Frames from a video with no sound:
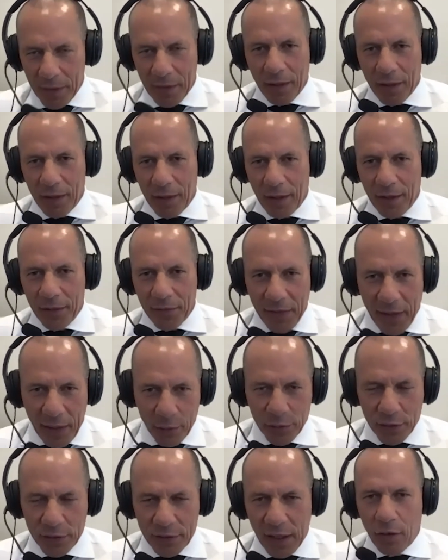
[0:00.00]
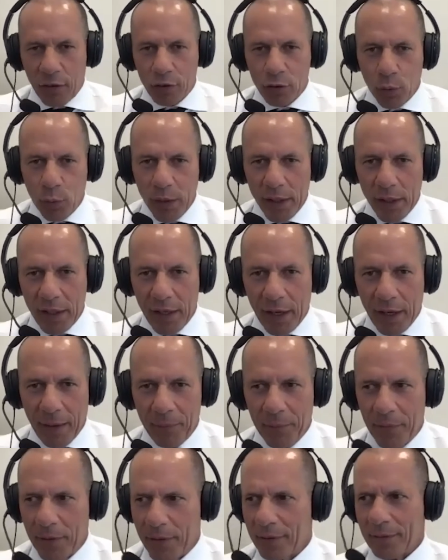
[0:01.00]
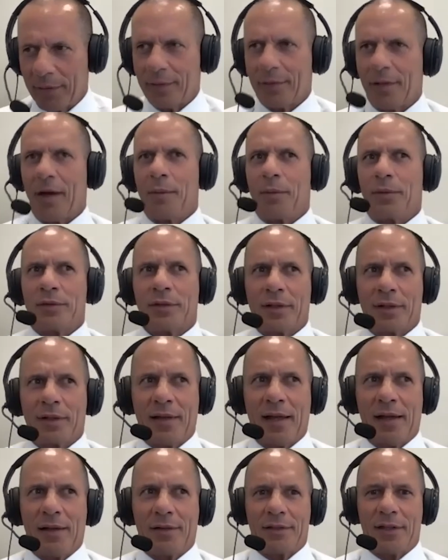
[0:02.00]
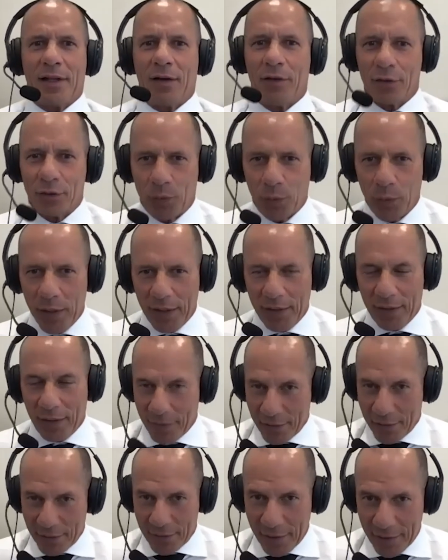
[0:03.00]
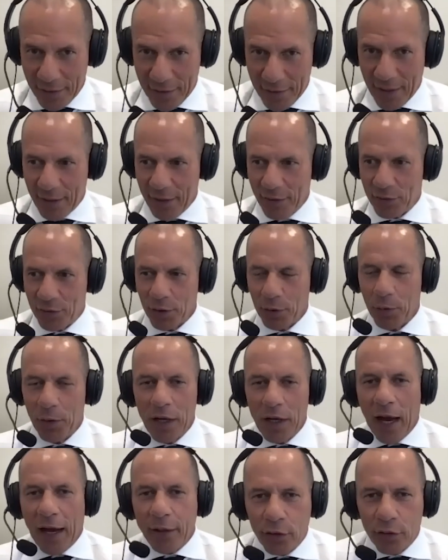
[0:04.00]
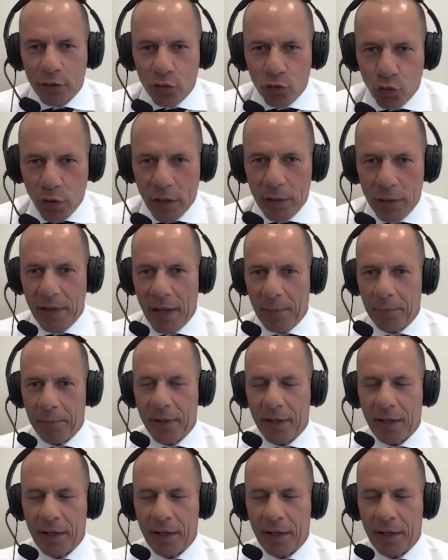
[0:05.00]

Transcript: Uh, a thousand dollars a week yet, and at the time I was like thousand dollars a week. Now, this is 1982. I couldn't dream that big,